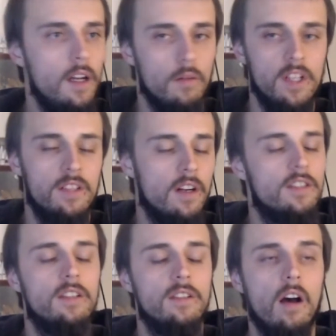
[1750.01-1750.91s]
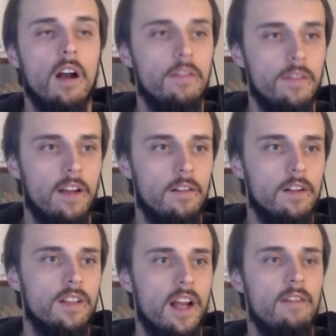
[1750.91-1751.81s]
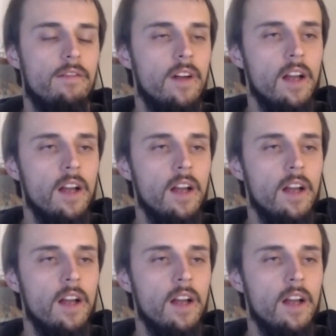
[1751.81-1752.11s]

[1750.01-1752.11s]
researched a ton of flavors. And then if